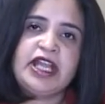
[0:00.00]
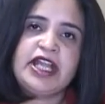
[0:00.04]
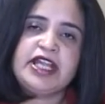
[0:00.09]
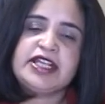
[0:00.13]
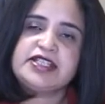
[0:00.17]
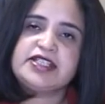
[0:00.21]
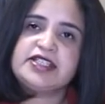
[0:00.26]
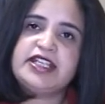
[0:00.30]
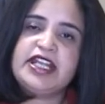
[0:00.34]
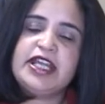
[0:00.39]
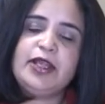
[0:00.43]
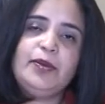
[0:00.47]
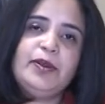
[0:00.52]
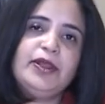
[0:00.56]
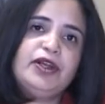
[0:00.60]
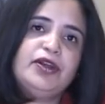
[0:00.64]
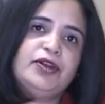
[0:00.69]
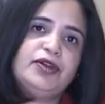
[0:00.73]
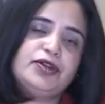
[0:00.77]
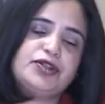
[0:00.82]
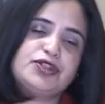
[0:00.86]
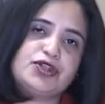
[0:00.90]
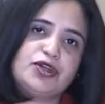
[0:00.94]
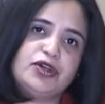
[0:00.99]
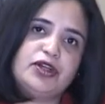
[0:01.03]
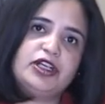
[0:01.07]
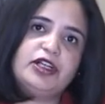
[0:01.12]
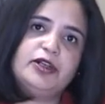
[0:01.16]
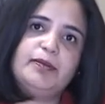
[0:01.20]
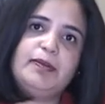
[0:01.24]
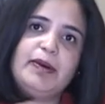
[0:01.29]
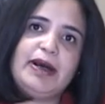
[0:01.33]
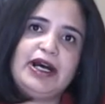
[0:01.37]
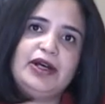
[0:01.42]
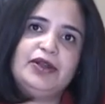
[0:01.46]
Today we are going to talk
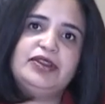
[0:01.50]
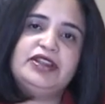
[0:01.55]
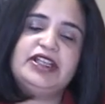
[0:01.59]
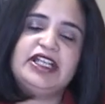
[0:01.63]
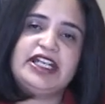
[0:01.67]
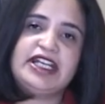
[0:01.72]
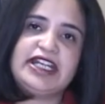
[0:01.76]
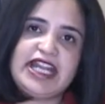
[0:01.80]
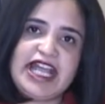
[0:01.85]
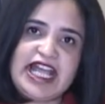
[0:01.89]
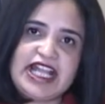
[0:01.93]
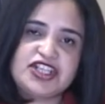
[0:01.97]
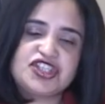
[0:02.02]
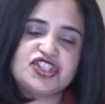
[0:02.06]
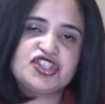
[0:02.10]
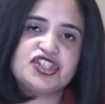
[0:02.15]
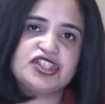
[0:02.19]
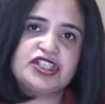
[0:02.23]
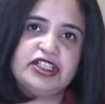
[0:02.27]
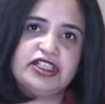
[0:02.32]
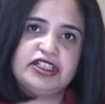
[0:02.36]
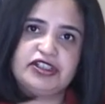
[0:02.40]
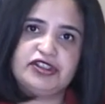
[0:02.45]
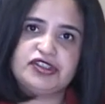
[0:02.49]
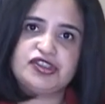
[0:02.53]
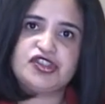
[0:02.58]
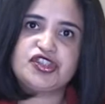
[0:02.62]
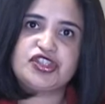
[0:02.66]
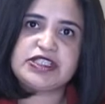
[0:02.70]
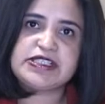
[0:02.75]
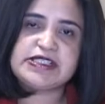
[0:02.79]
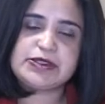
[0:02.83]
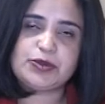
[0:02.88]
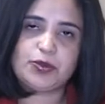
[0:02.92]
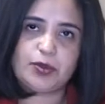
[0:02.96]
about the national
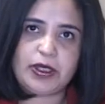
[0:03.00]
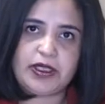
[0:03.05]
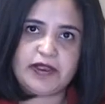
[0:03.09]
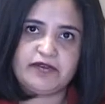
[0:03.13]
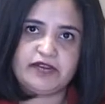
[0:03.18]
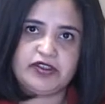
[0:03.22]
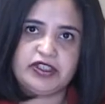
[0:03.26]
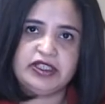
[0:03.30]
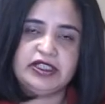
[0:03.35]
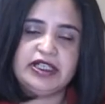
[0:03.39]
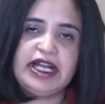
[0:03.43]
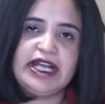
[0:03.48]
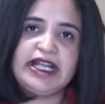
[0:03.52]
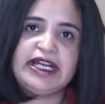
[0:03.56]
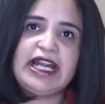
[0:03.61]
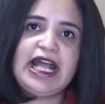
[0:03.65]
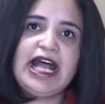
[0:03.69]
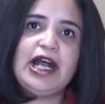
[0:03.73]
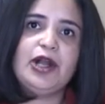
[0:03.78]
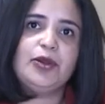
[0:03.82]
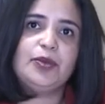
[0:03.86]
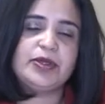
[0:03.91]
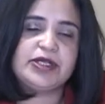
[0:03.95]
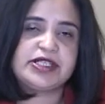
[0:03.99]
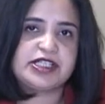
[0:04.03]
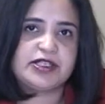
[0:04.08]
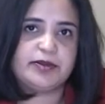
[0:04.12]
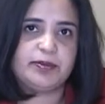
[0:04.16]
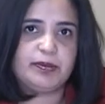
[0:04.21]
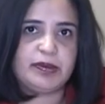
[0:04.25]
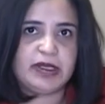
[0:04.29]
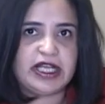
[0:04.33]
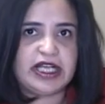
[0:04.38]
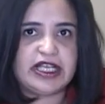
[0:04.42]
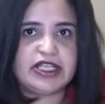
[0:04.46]
interest waiver and how it
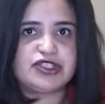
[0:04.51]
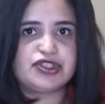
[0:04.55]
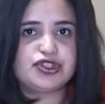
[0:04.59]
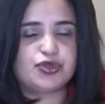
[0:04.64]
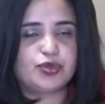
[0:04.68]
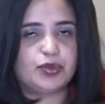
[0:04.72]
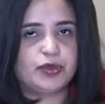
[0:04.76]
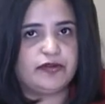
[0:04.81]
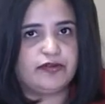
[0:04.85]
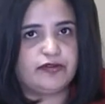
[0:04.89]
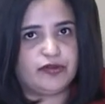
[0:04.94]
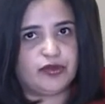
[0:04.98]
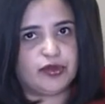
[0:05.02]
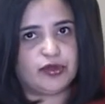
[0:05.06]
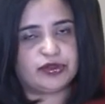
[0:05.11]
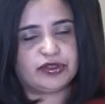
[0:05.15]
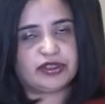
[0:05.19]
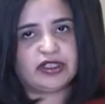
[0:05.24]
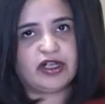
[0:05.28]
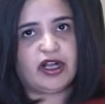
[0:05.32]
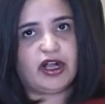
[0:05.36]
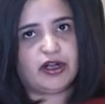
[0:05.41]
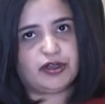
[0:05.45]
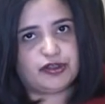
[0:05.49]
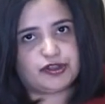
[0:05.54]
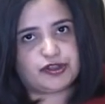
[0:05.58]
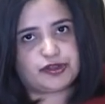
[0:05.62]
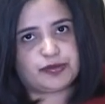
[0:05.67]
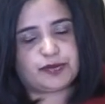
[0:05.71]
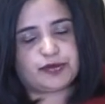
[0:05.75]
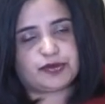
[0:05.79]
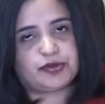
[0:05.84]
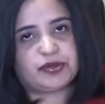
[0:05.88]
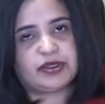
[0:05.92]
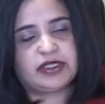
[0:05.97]
applies to a foreign
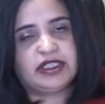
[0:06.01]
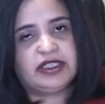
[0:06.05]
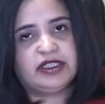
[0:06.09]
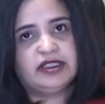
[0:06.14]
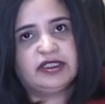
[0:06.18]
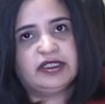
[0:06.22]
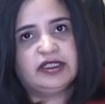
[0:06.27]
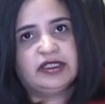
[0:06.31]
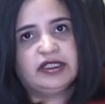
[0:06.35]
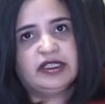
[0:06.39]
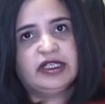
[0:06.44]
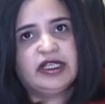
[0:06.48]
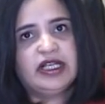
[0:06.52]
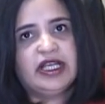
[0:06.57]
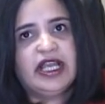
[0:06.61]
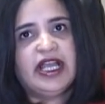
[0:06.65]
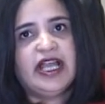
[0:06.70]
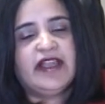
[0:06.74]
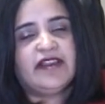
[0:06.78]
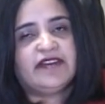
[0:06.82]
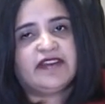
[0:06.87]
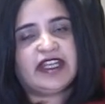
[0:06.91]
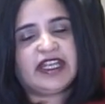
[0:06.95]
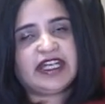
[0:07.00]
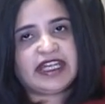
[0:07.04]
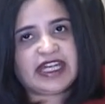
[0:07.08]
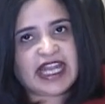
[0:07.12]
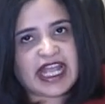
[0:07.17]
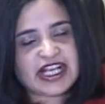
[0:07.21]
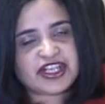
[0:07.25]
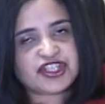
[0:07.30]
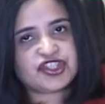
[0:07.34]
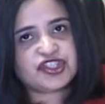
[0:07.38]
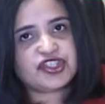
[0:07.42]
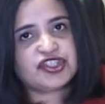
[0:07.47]
entrepreneur. The
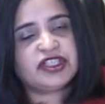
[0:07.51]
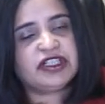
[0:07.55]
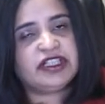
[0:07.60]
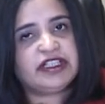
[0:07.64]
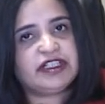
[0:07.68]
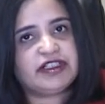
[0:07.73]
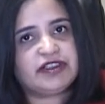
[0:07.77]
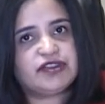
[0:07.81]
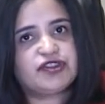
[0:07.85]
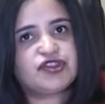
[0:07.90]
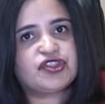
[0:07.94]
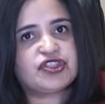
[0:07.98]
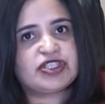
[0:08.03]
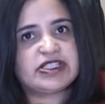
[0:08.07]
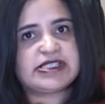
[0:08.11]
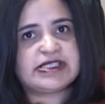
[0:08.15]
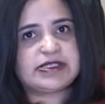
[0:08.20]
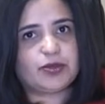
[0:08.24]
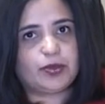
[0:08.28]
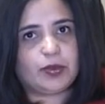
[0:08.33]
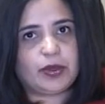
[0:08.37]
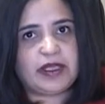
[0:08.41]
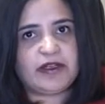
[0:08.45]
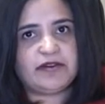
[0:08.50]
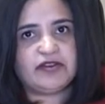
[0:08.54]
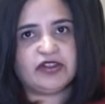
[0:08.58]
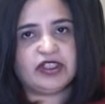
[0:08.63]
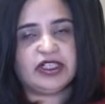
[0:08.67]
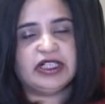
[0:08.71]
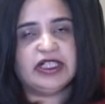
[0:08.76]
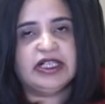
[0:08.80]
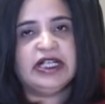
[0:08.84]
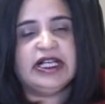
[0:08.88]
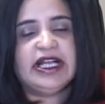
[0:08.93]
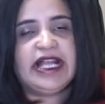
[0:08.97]
national interest
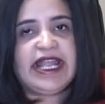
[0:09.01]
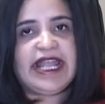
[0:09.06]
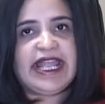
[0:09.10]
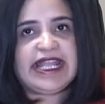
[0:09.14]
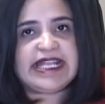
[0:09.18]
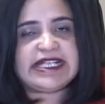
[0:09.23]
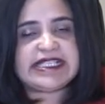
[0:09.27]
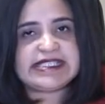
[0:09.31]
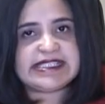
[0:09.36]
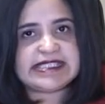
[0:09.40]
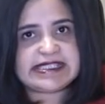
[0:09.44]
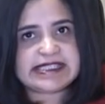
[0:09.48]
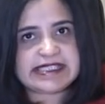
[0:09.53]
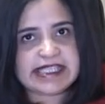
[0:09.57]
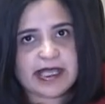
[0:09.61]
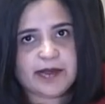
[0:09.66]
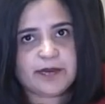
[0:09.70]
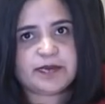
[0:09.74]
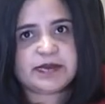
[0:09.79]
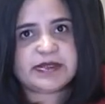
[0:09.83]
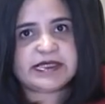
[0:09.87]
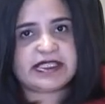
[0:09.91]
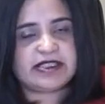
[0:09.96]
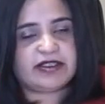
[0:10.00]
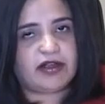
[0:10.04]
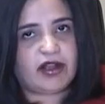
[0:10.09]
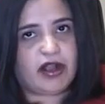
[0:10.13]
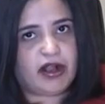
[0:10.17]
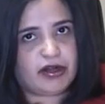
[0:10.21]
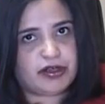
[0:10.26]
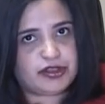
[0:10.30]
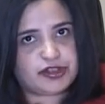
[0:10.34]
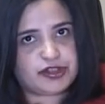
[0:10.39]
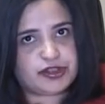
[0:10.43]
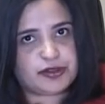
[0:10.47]
waiver exempts an
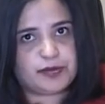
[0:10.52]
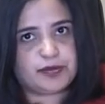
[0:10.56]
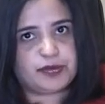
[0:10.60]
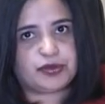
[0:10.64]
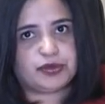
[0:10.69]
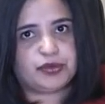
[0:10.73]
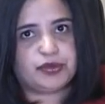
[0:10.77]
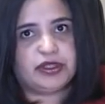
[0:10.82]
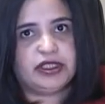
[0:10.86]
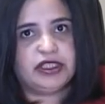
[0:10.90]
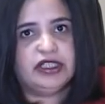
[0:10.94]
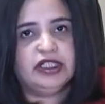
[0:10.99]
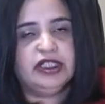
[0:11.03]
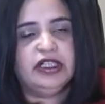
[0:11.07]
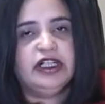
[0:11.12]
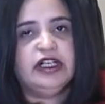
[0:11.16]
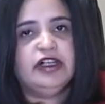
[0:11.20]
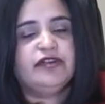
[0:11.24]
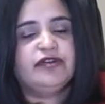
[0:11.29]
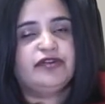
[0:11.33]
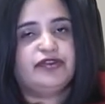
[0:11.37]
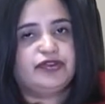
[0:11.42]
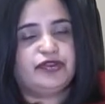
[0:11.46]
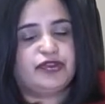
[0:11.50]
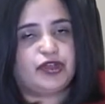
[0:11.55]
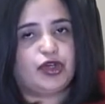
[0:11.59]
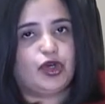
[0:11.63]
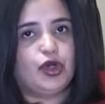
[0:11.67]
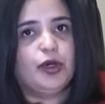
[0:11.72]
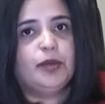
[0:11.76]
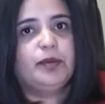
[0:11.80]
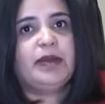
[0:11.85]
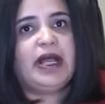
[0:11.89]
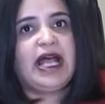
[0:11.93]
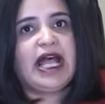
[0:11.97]
entrepreneur
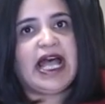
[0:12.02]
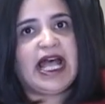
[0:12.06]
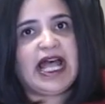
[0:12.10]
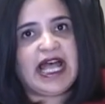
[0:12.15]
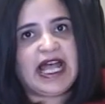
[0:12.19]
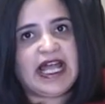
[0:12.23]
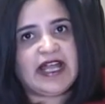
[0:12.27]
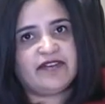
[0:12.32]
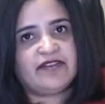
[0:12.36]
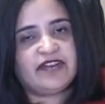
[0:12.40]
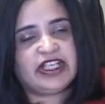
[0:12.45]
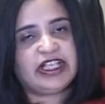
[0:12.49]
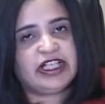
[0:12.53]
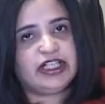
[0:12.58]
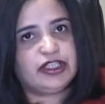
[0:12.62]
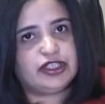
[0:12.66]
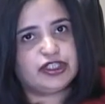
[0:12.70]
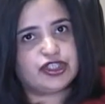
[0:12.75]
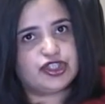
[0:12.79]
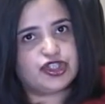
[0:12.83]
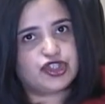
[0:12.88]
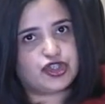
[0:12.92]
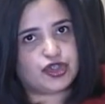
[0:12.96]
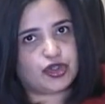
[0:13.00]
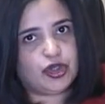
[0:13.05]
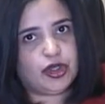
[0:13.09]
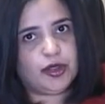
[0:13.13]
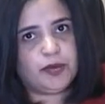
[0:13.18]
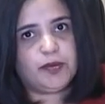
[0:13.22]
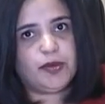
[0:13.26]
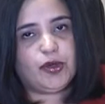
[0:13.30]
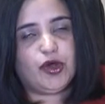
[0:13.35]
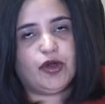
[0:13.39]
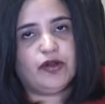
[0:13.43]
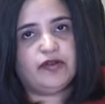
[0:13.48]
from having a
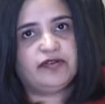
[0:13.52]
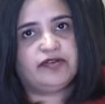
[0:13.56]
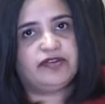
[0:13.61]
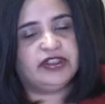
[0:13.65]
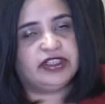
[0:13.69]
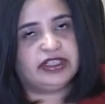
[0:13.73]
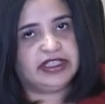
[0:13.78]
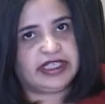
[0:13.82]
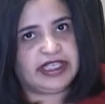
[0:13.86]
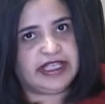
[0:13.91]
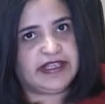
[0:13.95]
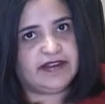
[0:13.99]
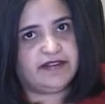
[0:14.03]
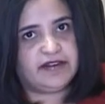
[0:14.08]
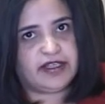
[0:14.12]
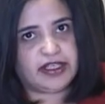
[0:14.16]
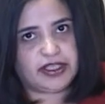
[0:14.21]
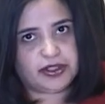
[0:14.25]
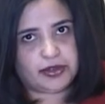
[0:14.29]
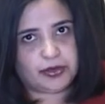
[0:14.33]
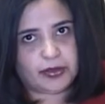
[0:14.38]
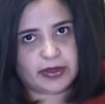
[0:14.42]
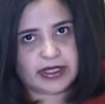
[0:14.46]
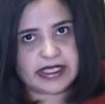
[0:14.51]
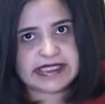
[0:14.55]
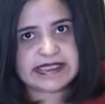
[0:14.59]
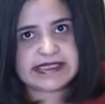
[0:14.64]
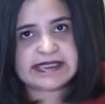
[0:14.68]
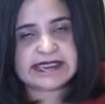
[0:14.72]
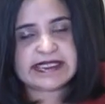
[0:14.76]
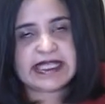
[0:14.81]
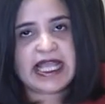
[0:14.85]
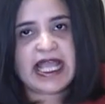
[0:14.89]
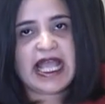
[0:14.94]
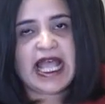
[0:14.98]
job offer in the US